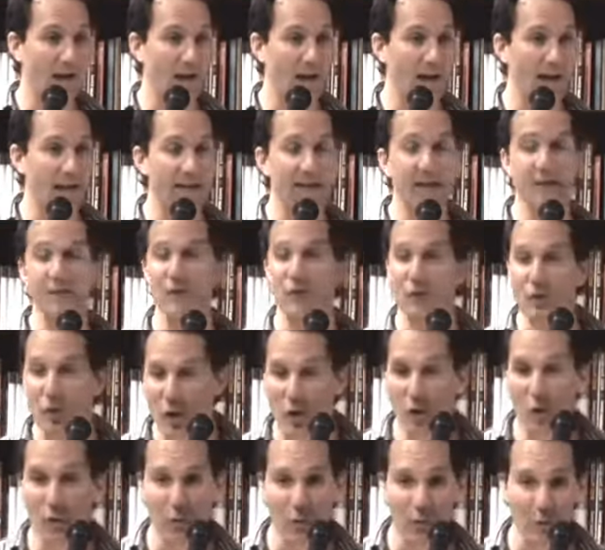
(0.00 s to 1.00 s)
I didn't
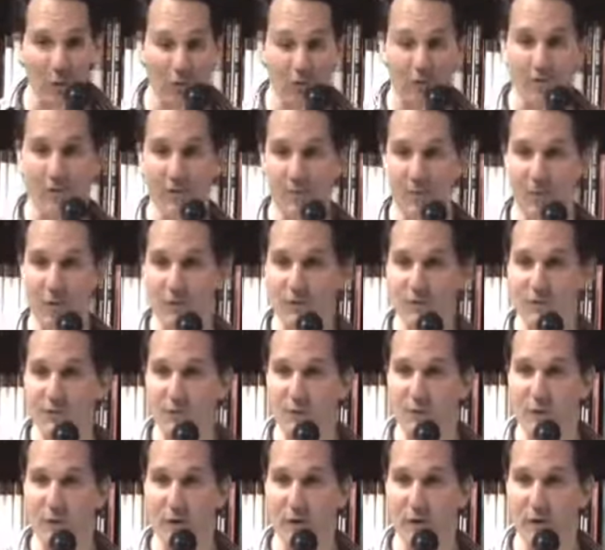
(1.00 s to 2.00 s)
know we were supposed
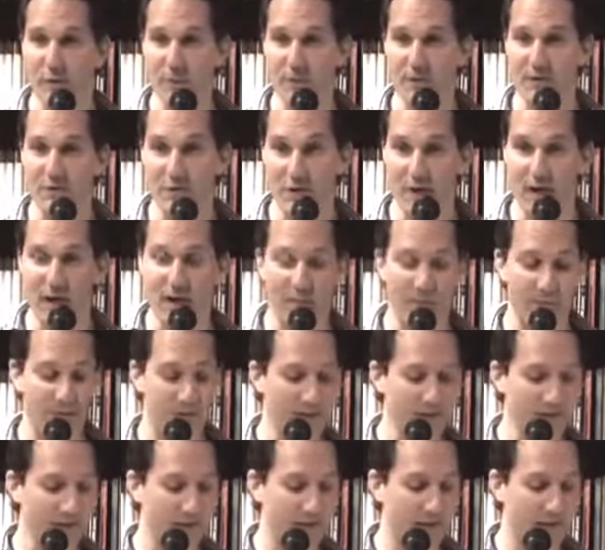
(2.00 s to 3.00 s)
to wear
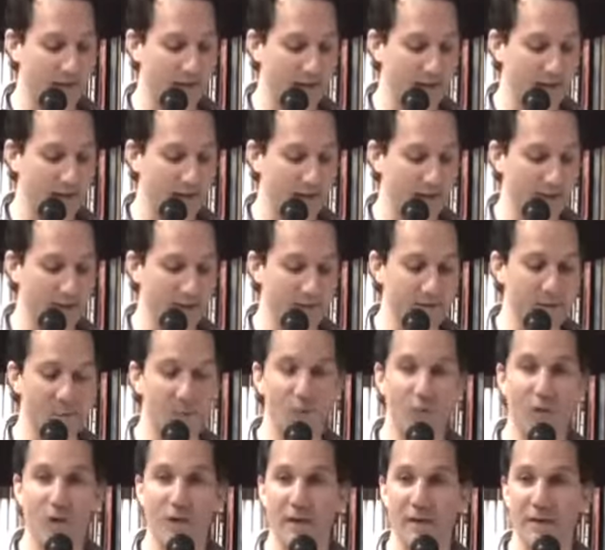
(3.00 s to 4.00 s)
pajamas, and
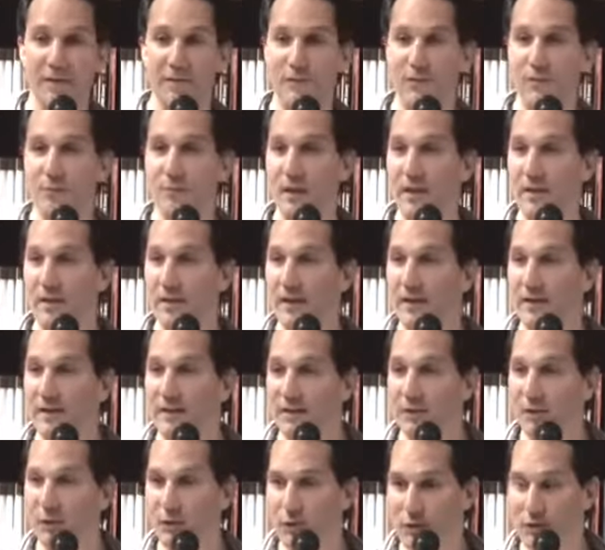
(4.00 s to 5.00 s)
wanting to make a
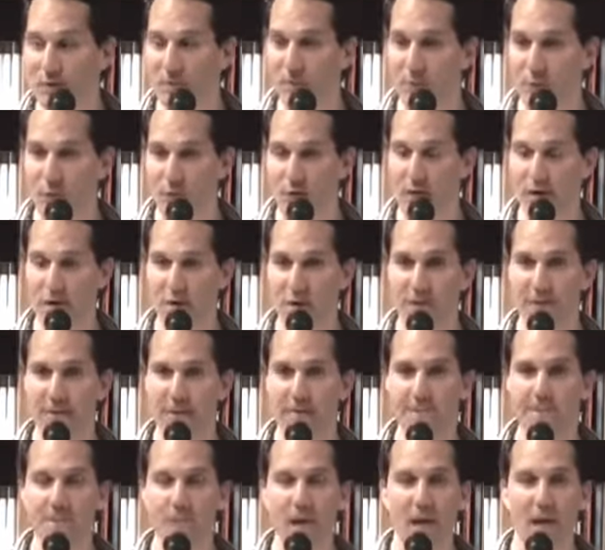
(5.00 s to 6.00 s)
good
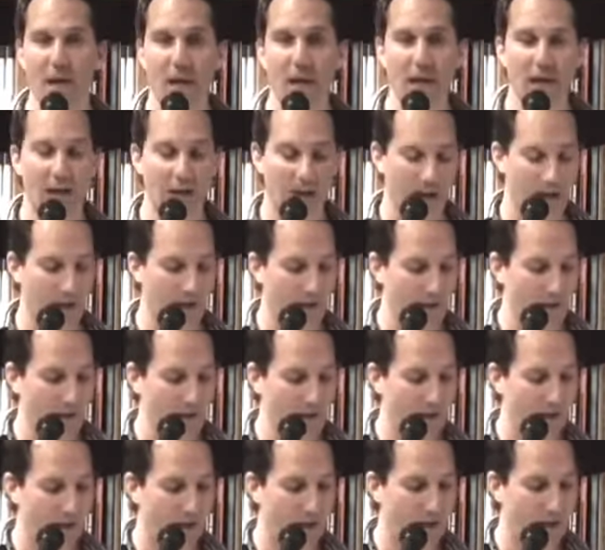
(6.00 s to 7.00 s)
impression,
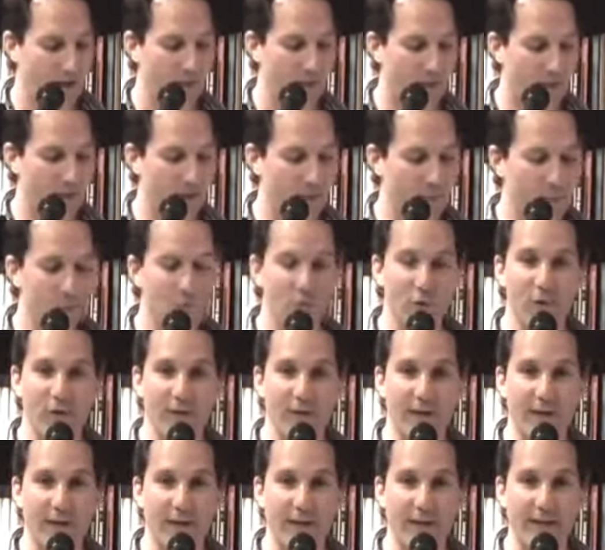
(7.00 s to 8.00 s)
I
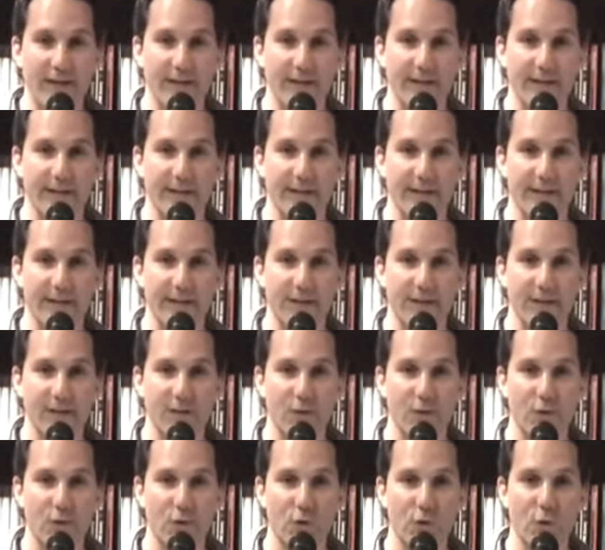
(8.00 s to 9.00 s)
wore a
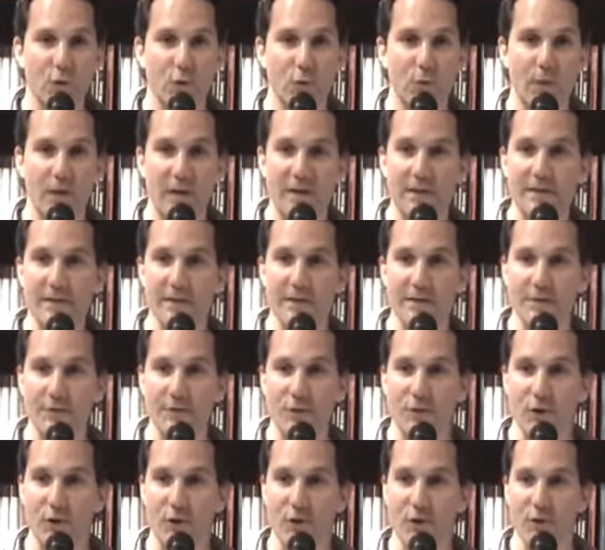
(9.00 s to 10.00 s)

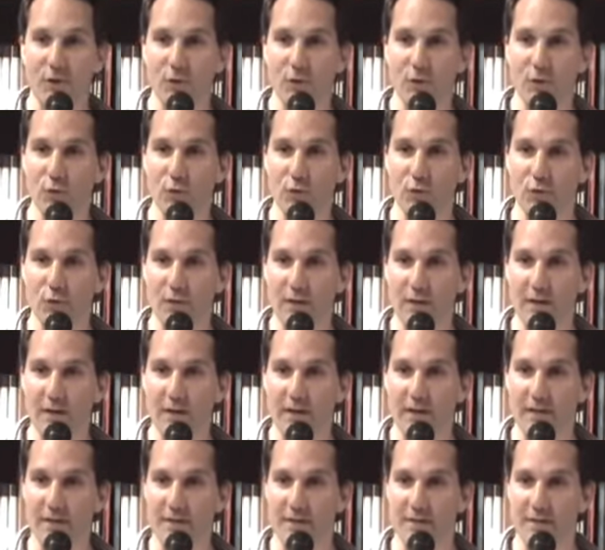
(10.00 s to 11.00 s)
2-button charcoal
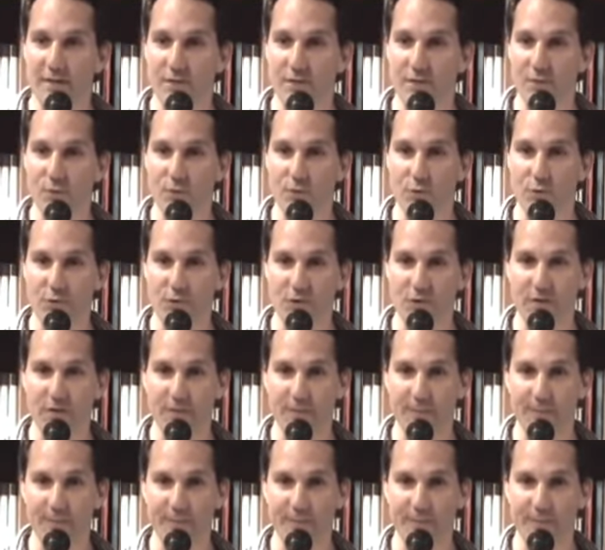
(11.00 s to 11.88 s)
gray suit.